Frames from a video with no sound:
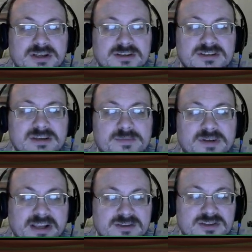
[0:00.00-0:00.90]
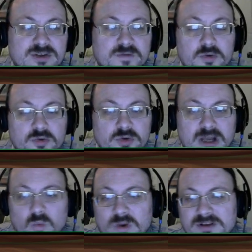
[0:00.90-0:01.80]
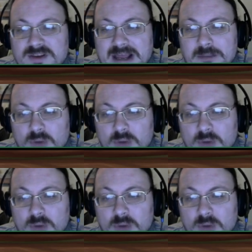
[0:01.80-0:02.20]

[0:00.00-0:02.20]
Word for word: separately. So if you do not want that